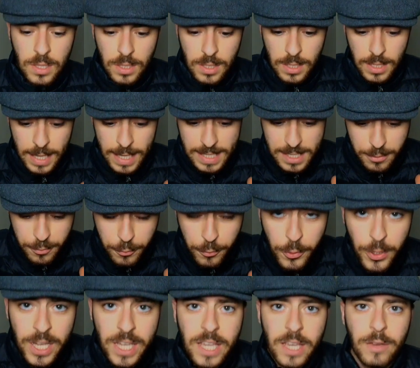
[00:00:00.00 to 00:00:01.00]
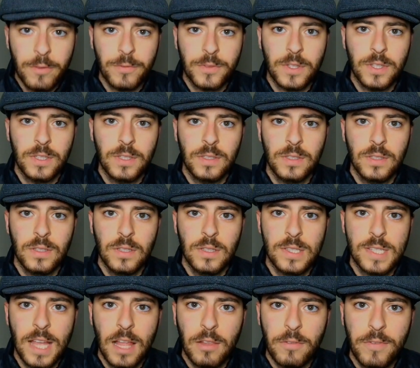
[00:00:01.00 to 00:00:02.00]
It's a free gift.
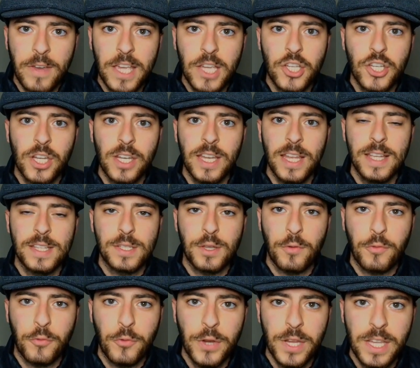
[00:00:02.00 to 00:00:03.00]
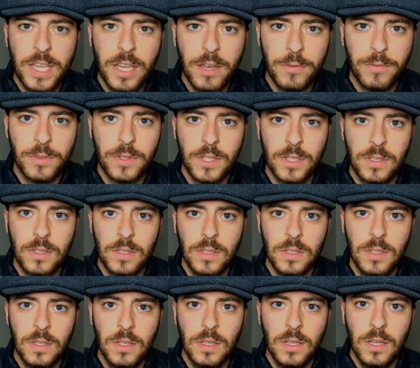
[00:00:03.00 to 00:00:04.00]
Salvation is a free gift.
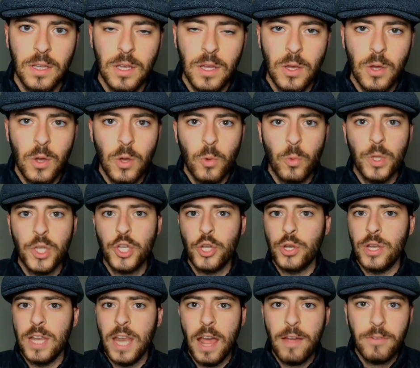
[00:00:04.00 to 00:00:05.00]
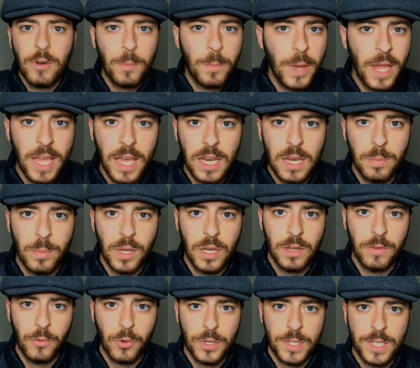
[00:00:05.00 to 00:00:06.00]
We should never pay any money
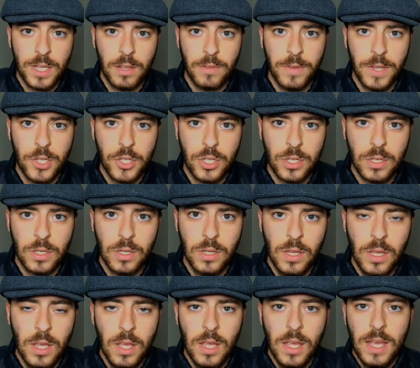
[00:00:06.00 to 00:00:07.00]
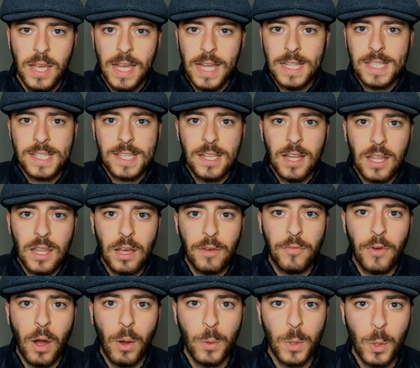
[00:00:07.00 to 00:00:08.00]
for salvation. It's not of
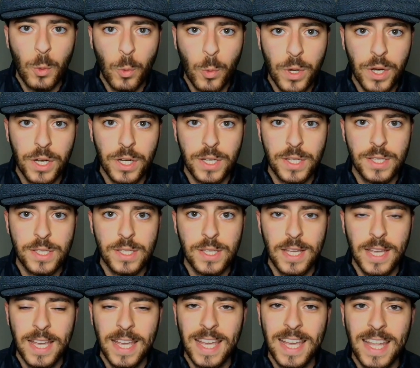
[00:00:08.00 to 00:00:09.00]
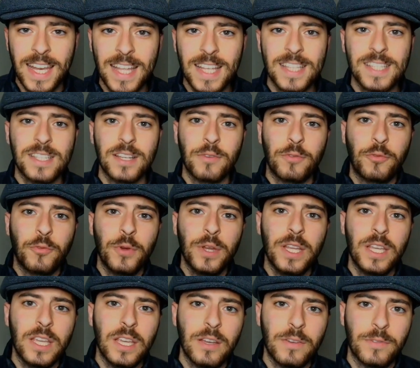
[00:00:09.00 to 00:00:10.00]
our works. It is a free
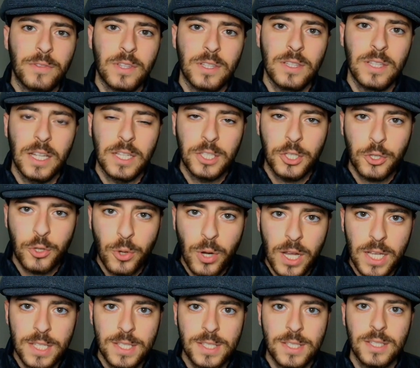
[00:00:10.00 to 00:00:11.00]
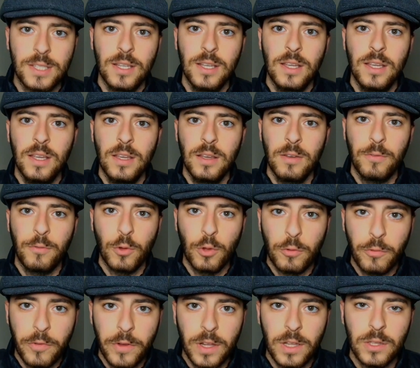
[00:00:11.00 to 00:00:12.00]
gift that Christ
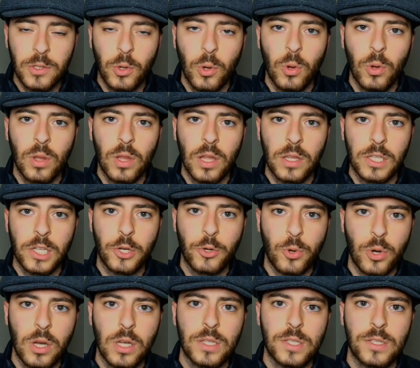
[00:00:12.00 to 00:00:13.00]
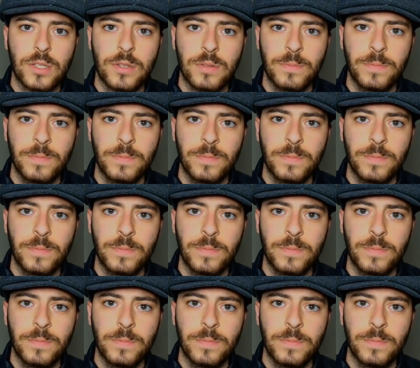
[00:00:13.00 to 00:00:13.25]
fulfilled all on the cross.